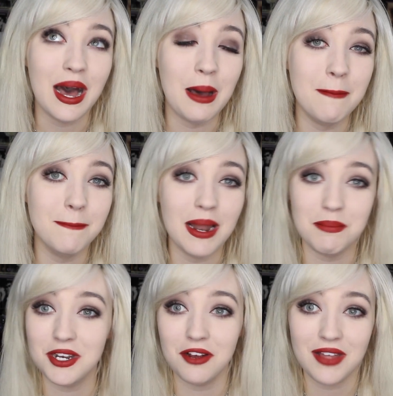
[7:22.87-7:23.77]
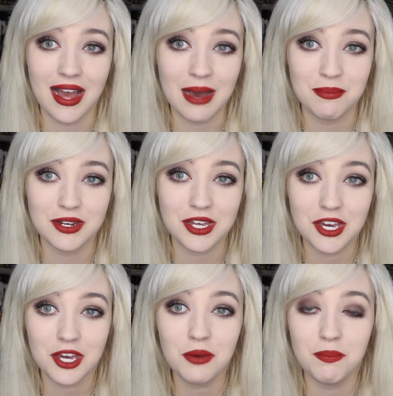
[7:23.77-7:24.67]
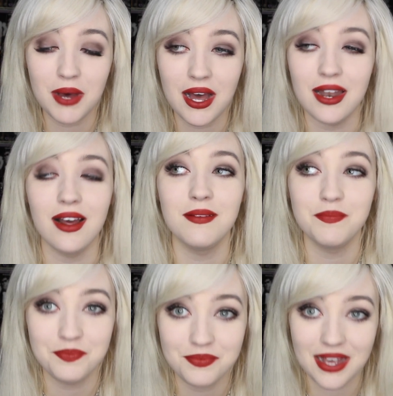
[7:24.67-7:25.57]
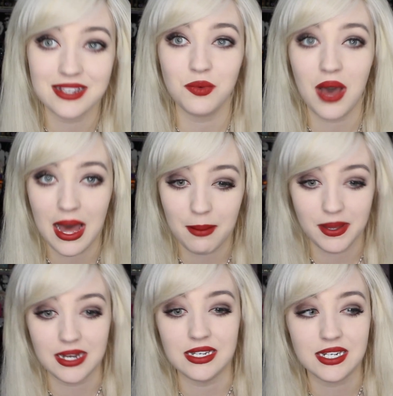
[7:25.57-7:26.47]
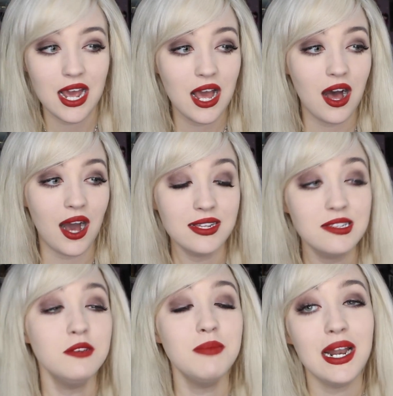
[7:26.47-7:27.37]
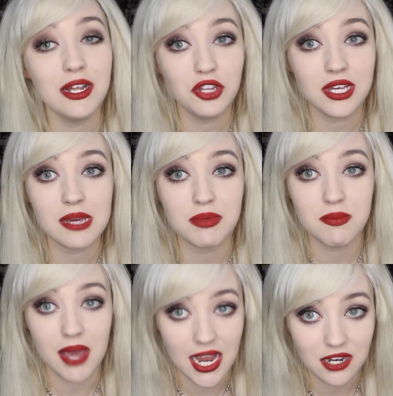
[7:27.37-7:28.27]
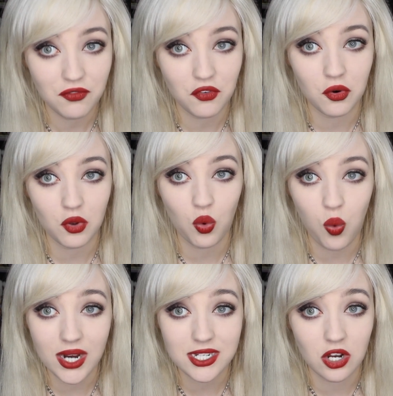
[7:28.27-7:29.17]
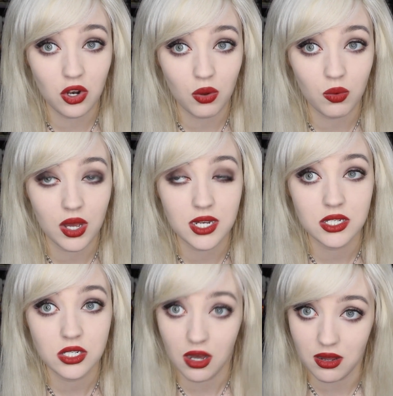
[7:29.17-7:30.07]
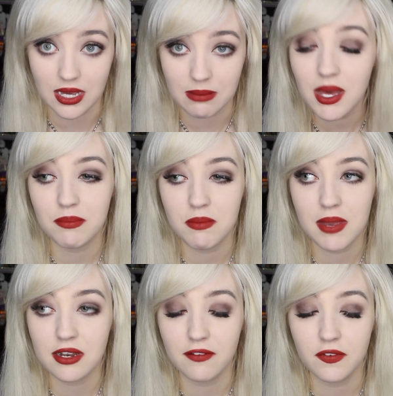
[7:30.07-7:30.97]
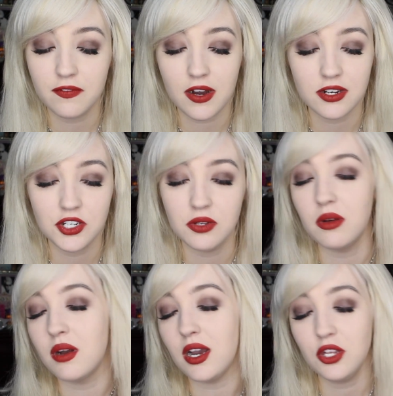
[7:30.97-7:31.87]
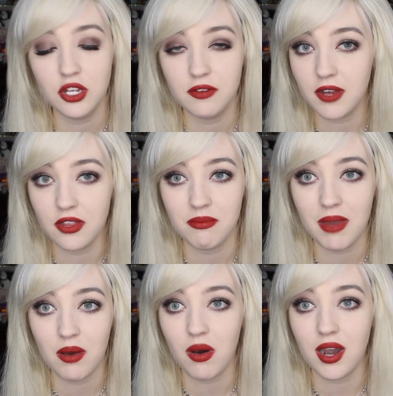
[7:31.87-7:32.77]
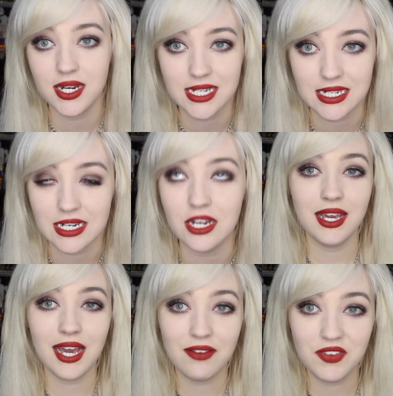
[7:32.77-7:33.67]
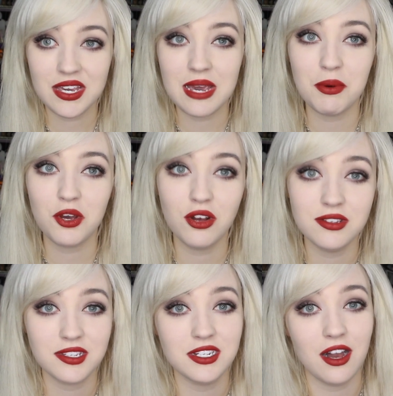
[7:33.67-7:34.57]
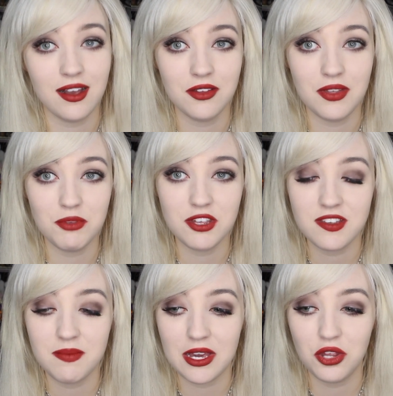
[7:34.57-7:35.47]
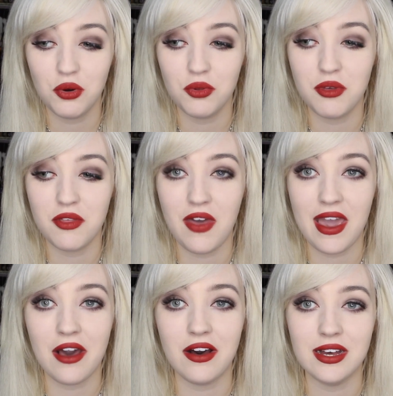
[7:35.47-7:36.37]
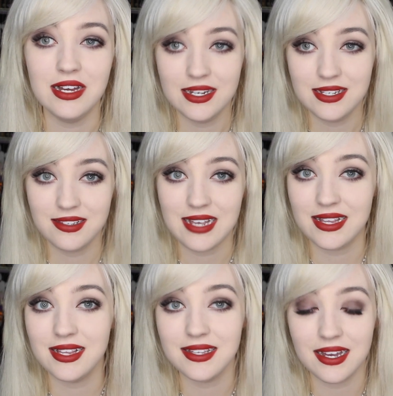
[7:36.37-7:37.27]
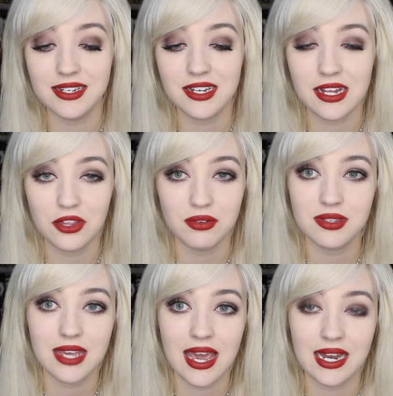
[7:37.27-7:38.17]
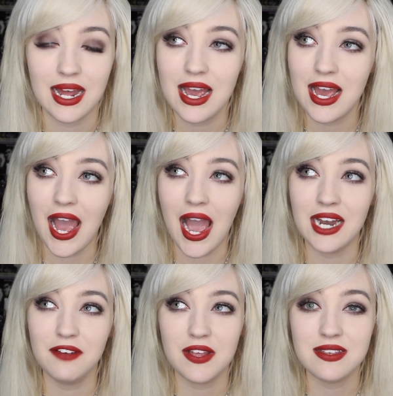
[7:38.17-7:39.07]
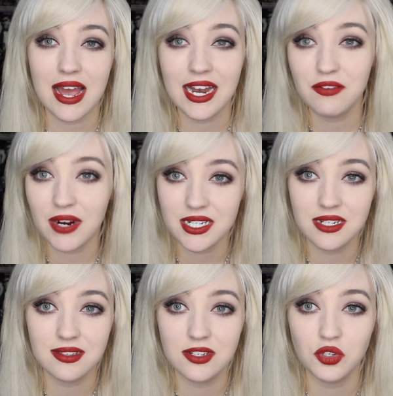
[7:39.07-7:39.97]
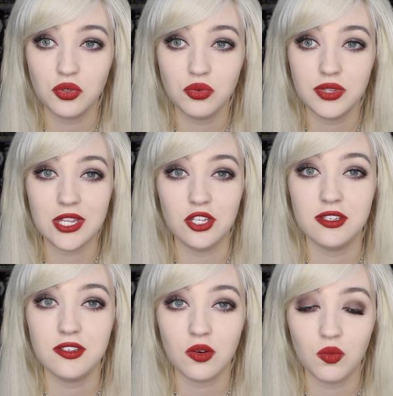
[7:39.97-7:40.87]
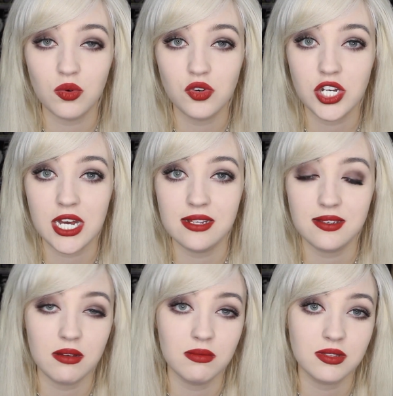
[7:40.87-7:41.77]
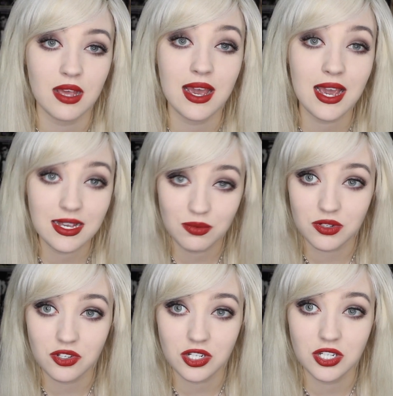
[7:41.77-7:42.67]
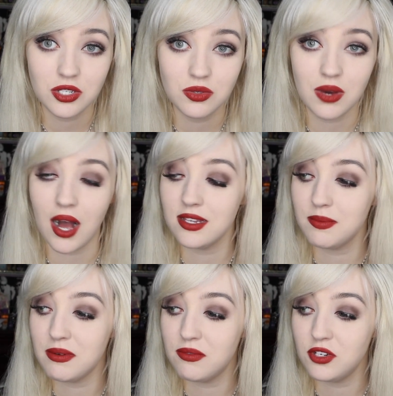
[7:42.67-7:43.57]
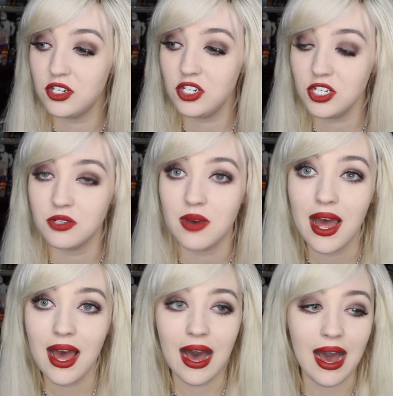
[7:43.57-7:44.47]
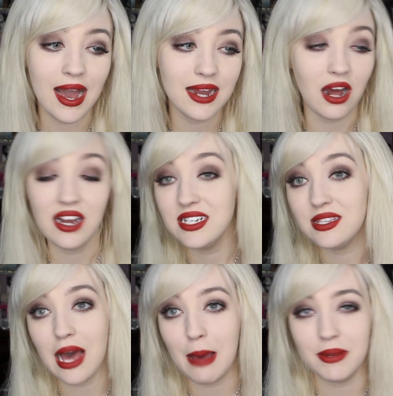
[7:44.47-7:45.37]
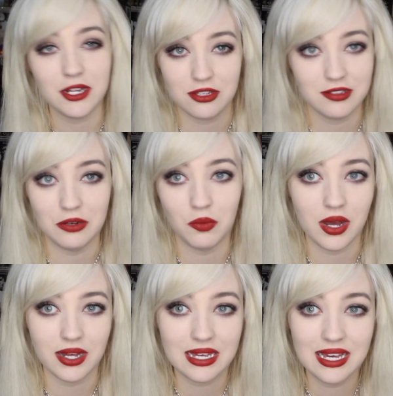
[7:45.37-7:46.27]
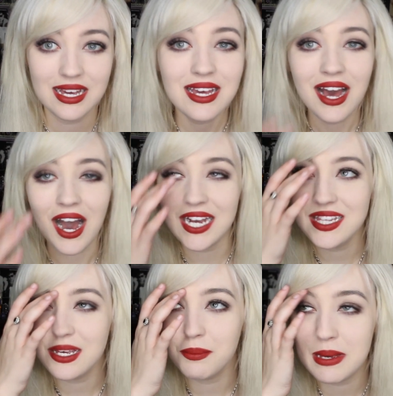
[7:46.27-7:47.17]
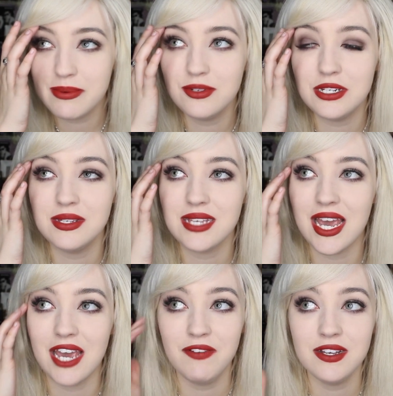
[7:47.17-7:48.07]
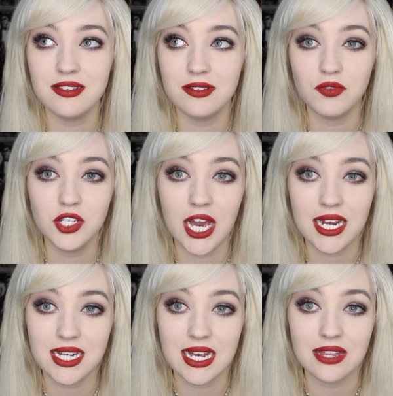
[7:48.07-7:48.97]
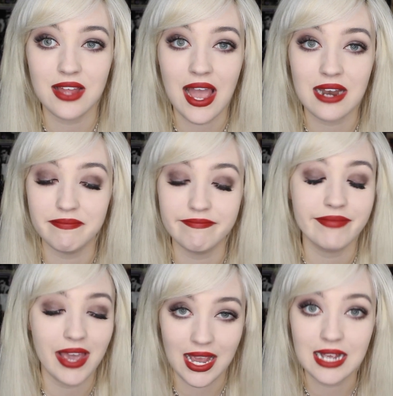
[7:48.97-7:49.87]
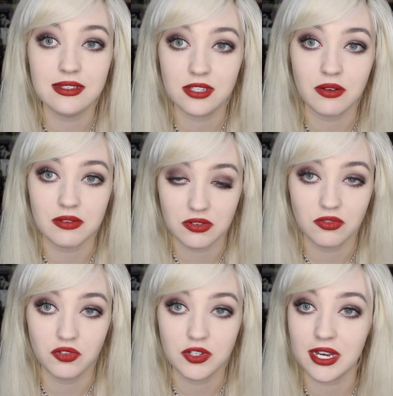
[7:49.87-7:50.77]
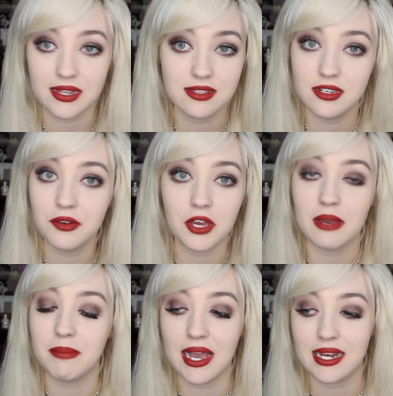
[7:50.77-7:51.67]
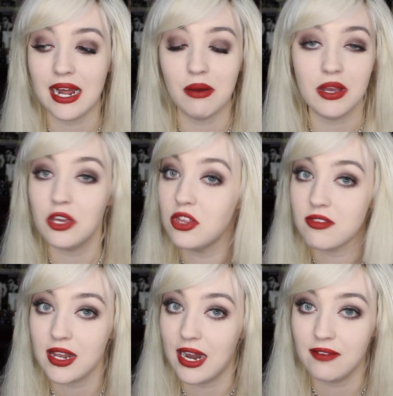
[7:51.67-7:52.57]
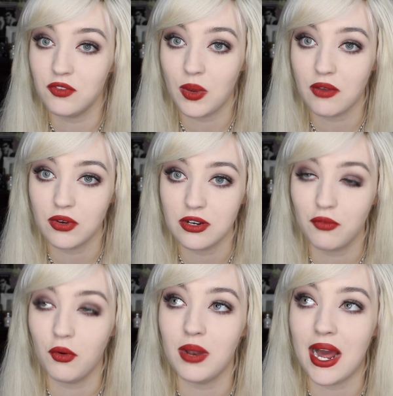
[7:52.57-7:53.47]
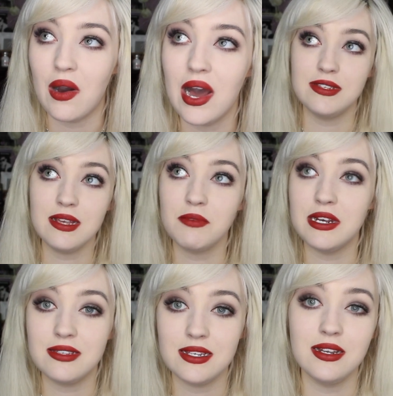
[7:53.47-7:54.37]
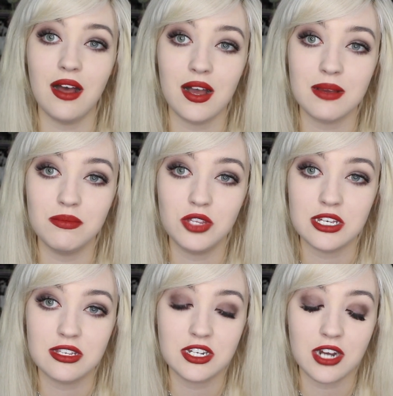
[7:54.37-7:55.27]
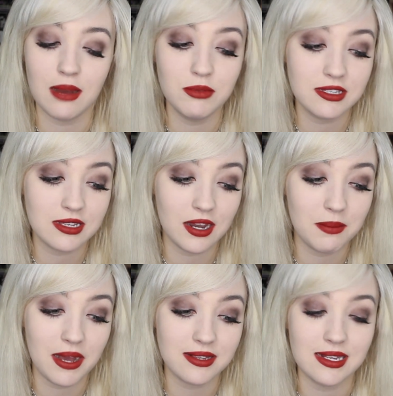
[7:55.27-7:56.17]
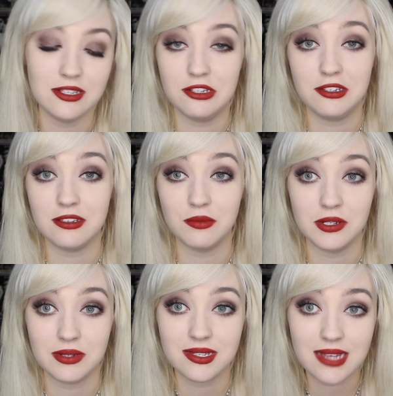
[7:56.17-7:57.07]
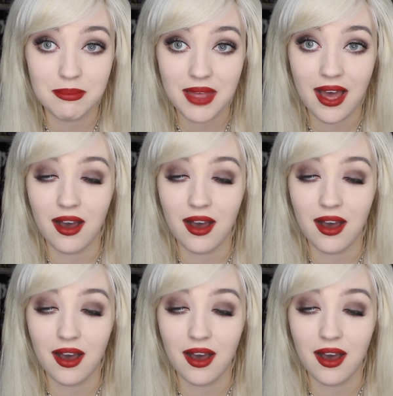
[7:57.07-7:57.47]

Let me know if that happened to you, but that's what happened. I still managed to keep them in for quite a long time. Them in for far too long. I should have got them out. I didn't. You have to keep a constant eye on them just to make sure that they are settled underneath your skin, and if there's any redness at all, then just salt water soaks is what you are supposed to do, and I did that, but it just didn't work. I think people do say if it's rejecting, then it is going to reject. There's no going back now. You're just gonna have to wait for it to fall out. For some reason, I'm just the kind of person that just doesn't want to accept that.